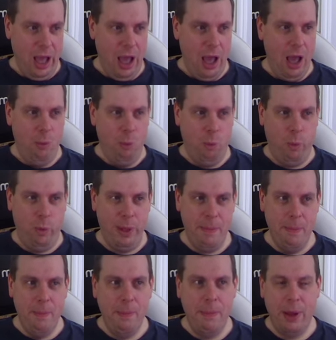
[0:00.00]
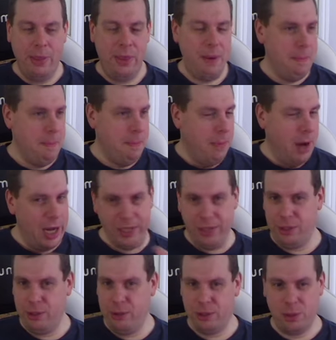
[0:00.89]
They
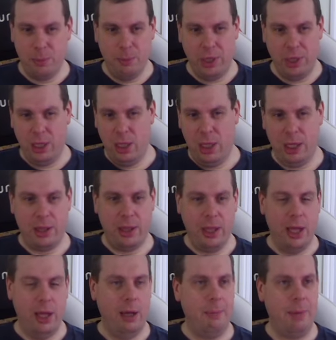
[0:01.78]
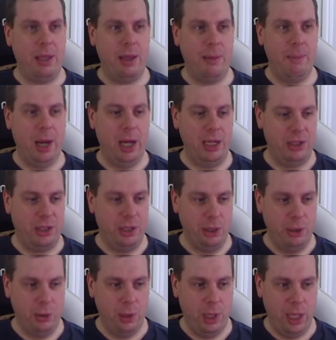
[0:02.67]
might do something like that. I mean, they might
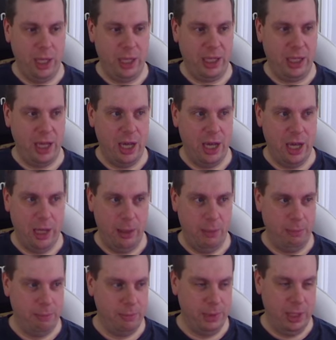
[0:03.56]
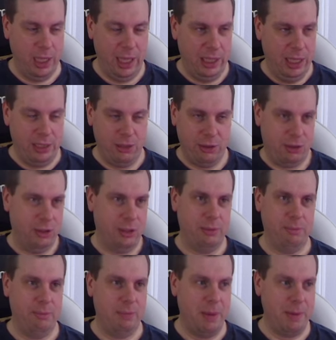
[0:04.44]
do like I don't
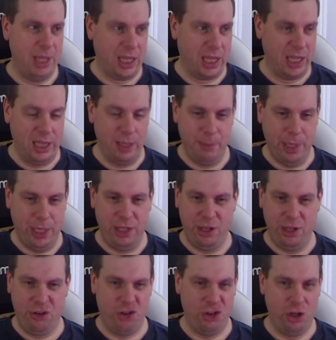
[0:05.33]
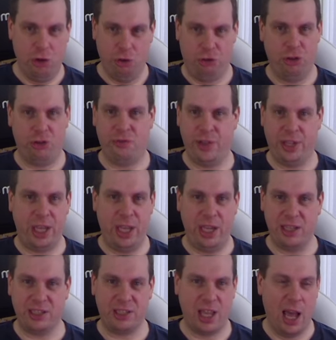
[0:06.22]
know, maybe like a limited edition or just for
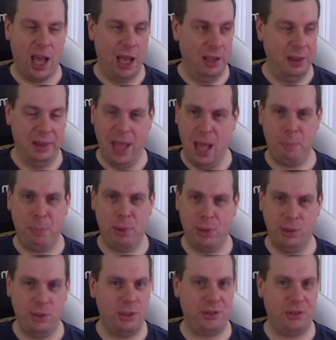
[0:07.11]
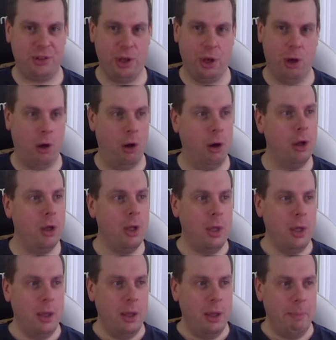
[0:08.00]
Kickstarter leopards, or
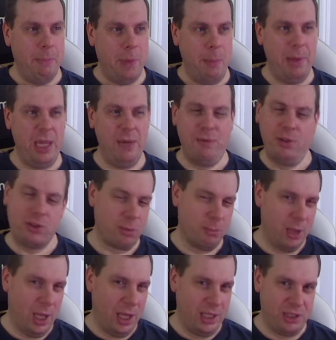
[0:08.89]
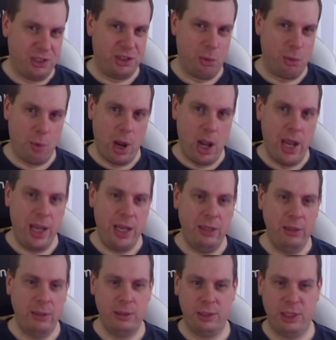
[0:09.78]
maybe even some like
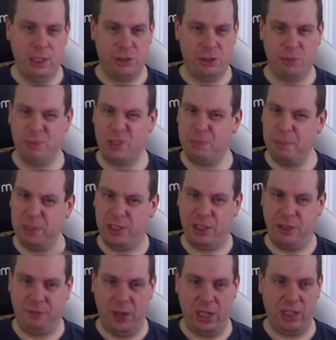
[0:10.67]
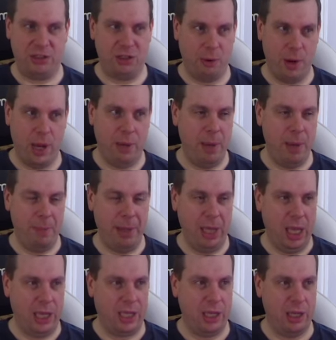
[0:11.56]
terrain, you know, some specific terrain, maybe
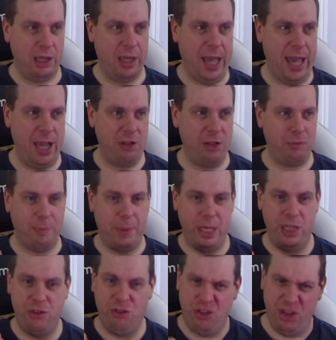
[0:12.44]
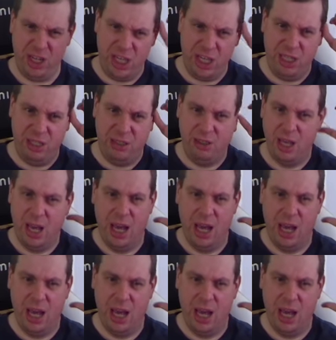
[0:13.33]
like a HPG